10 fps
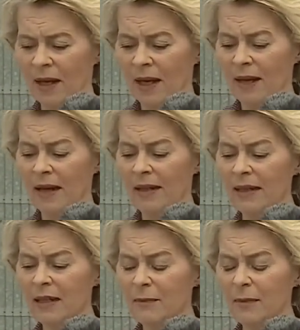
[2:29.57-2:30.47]
And that
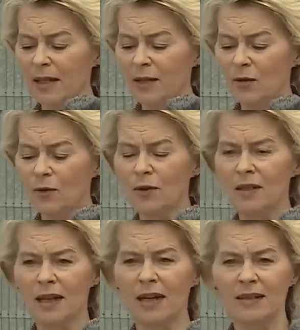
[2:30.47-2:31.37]
leads me to the
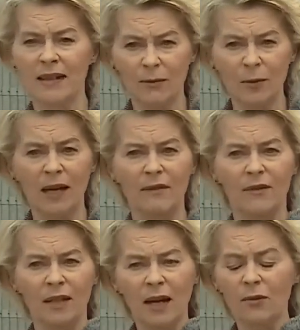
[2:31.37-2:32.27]
task that we
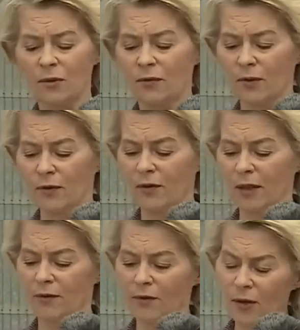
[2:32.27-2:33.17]
have now to
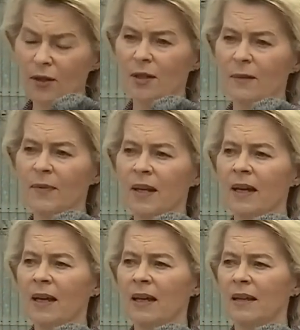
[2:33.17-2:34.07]
fulfill. First,
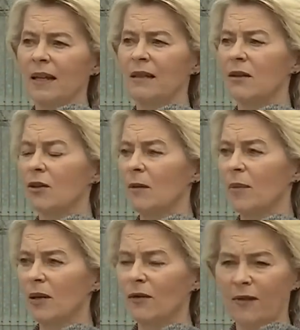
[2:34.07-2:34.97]
there's the
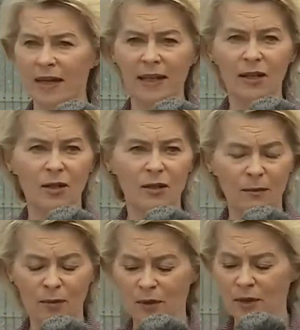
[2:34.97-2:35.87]
topic of financial
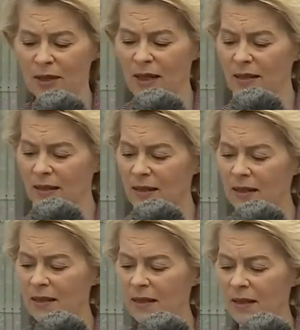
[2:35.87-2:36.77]
support. And
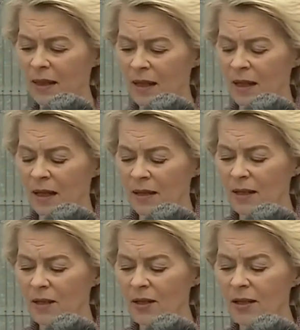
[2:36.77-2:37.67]
indeed,
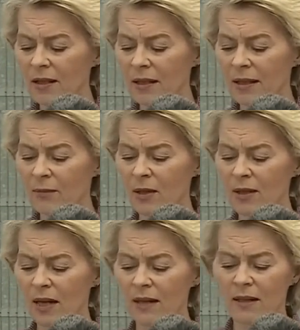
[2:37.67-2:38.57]
dear Donald, it
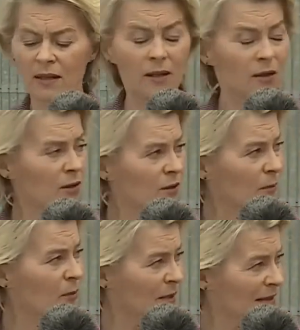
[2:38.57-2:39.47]
was under your
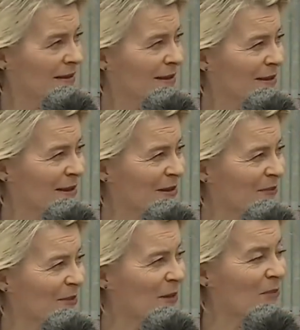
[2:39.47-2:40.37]
presidency,
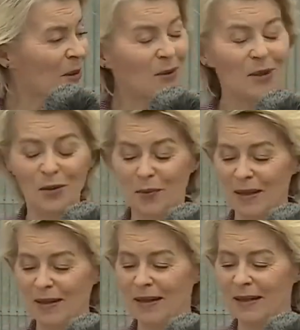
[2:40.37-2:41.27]
the Polish
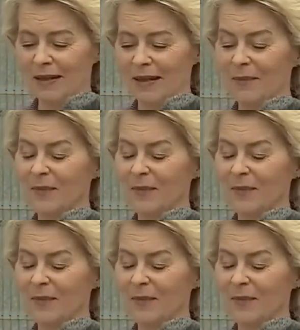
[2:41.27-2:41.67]
presidency,